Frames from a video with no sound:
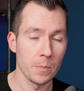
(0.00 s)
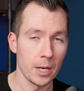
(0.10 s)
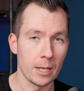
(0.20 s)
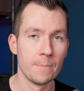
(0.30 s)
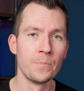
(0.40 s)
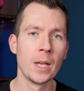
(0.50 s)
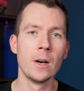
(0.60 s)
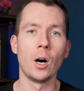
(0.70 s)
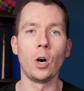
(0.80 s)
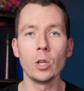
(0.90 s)
money.
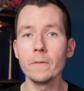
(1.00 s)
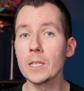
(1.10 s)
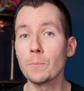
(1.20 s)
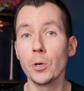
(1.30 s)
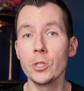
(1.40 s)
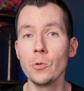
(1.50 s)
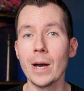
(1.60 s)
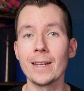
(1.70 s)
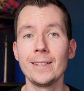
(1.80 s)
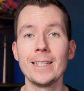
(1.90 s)
All of this puts you
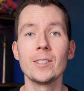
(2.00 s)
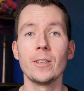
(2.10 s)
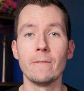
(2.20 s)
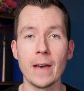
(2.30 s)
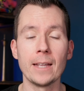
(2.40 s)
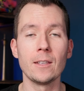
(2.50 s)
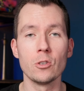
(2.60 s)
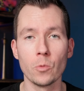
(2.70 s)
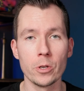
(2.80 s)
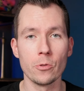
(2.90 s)
at a
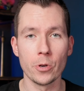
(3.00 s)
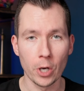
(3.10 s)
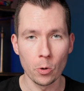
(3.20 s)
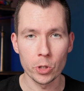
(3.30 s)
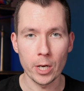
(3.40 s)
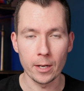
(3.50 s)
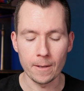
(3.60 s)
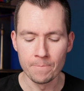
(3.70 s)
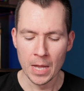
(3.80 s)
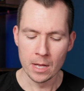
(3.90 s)
disadvantage when you're
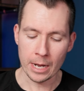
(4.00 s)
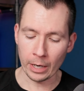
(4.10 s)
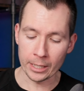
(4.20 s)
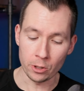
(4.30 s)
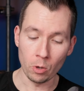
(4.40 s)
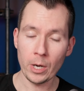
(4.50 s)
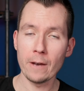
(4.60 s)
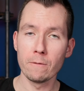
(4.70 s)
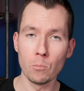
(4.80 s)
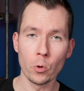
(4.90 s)
negotiating. Now, I don't
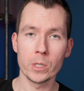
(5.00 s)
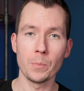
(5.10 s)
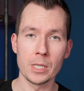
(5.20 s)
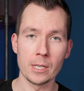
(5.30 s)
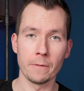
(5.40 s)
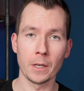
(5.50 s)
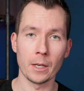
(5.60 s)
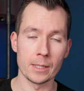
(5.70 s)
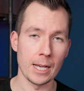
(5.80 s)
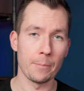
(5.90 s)
have more specific
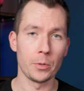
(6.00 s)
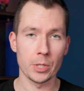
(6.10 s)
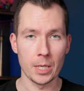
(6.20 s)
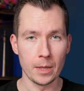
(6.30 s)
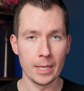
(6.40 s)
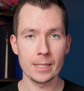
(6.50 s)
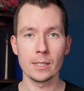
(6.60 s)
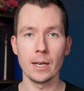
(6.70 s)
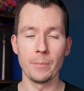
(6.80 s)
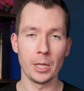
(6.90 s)
examples in
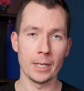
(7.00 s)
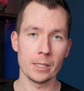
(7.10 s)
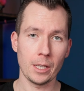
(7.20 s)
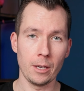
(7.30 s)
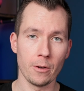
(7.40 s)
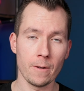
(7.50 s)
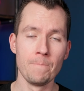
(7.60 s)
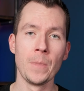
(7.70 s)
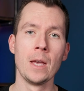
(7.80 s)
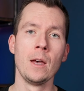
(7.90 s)
this MLS here,
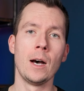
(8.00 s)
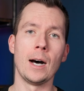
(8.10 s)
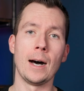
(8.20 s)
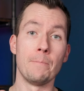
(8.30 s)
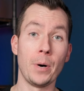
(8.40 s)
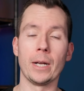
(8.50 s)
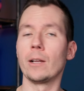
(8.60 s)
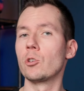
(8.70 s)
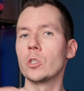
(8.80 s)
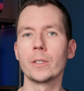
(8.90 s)
but
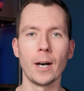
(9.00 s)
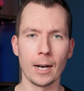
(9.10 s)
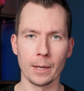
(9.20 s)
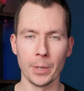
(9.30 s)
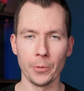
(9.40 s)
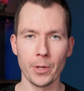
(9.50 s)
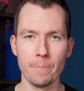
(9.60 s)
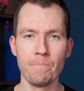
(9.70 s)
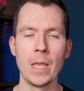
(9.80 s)
I'll just talk about them.